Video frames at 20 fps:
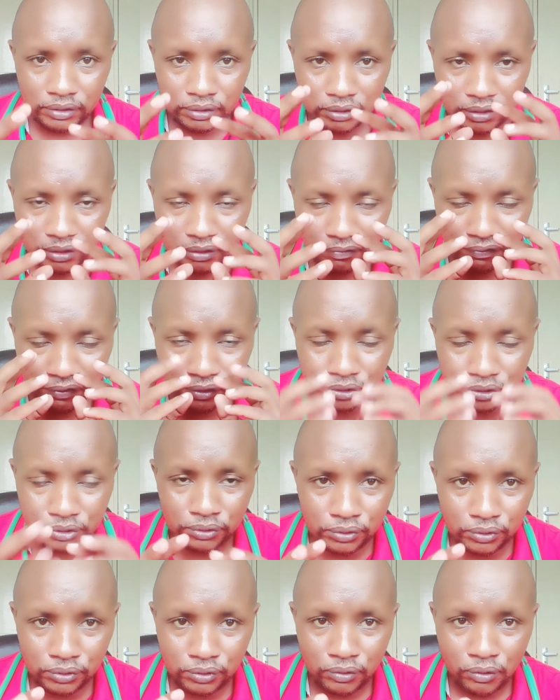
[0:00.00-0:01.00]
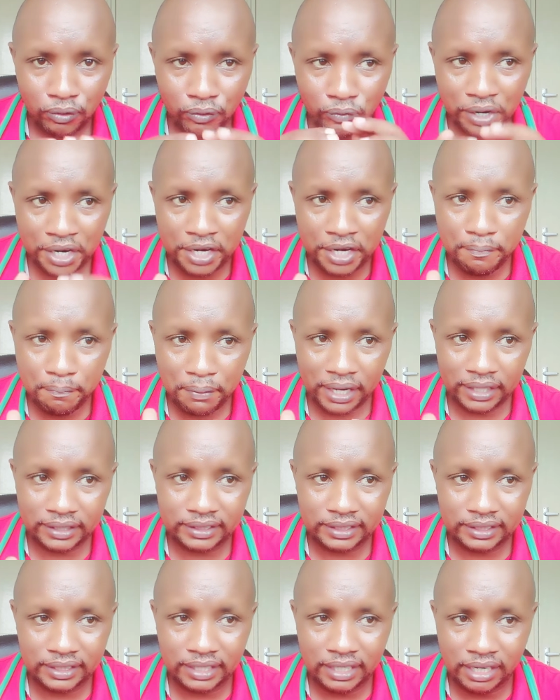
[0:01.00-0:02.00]
for you when
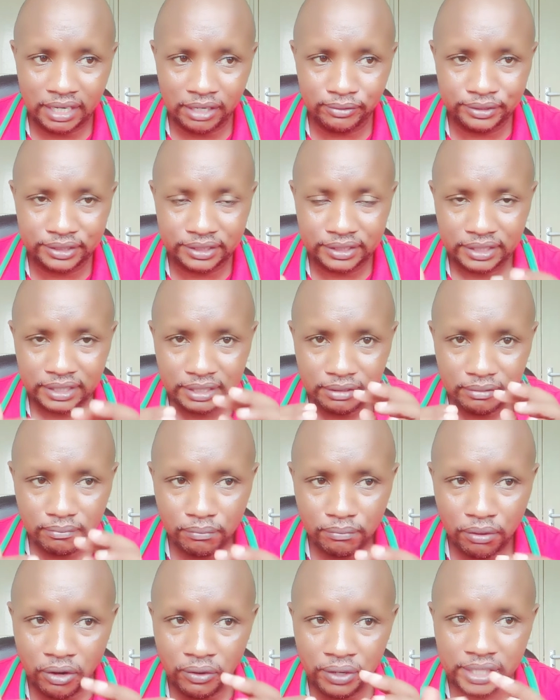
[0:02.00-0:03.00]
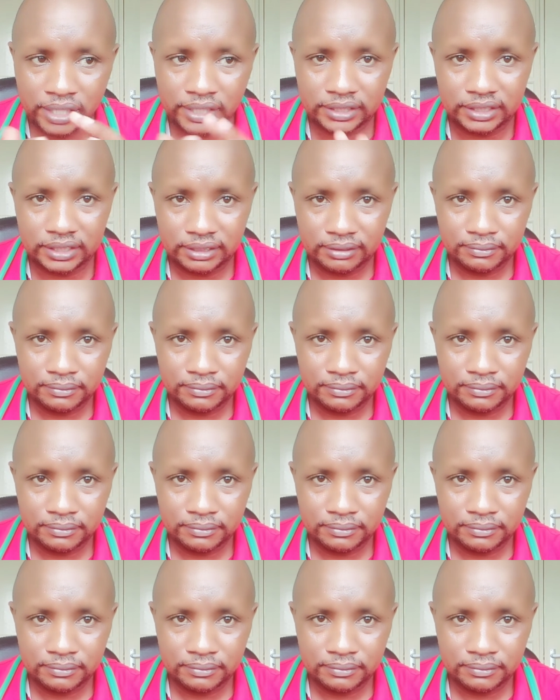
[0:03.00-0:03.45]
passing out bowels.